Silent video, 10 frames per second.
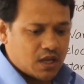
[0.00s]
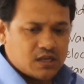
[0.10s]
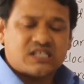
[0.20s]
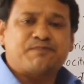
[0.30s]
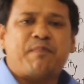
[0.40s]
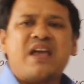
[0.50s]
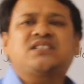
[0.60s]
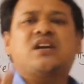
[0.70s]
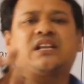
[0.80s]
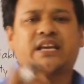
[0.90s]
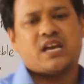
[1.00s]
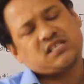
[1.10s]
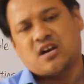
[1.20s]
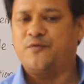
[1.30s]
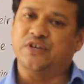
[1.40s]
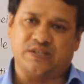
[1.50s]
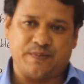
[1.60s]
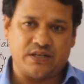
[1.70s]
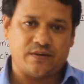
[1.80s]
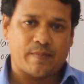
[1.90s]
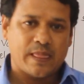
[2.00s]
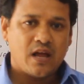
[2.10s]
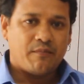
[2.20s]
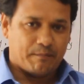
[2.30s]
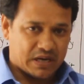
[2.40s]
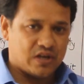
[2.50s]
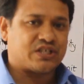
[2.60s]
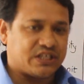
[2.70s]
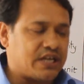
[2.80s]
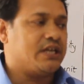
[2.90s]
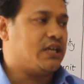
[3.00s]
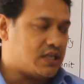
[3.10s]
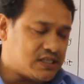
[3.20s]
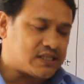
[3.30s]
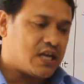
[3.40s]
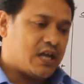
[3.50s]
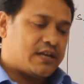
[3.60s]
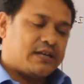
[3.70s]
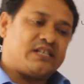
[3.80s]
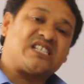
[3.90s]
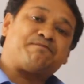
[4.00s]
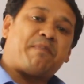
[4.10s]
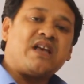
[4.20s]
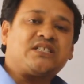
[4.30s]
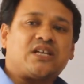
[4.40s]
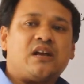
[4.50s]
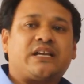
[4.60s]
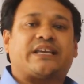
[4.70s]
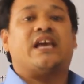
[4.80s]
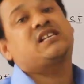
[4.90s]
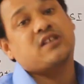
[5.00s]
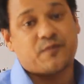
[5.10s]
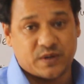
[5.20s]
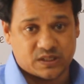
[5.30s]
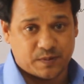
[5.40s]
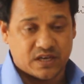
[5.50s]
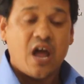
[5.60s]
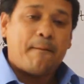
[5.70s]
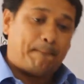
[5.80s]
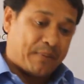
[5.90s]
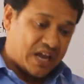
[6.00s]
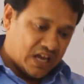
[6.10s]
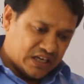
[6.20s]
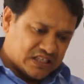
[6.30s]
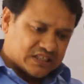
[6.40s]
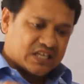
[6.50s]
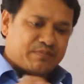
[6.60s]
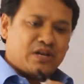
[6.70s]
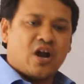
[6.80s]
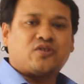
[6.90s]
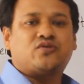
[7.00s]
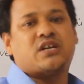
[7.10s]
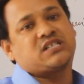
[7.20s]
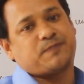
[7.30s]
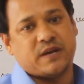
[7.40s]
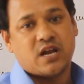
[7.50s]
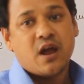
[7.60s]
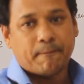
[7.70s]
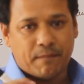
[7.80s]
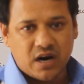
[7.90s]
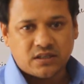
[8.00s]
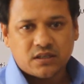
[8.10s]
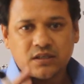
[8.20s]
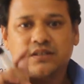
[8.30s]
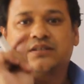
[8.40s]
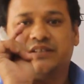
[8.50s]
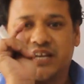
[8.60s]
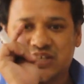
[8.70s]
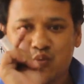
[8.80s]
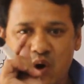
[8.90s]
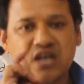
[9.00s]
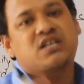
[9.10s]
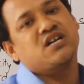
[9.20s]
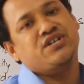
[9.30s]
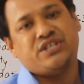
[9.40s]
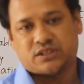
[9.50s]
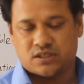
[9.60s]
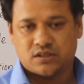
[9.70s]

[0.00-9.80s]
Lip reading: special case of speed. Velocity is special case of speed, very similar to the speed, but there is one condition.